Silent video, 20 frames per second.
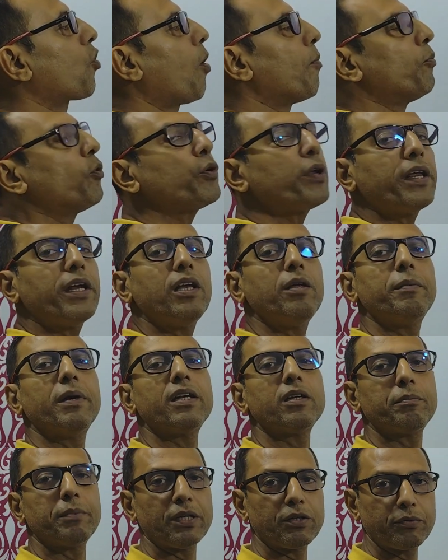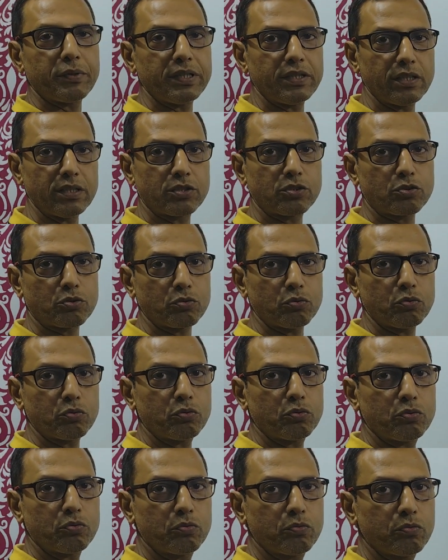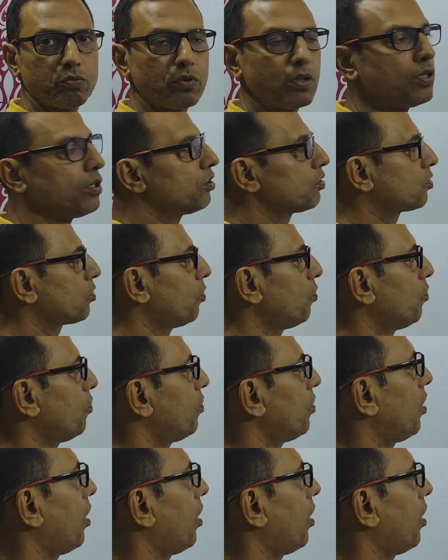common element between these two. So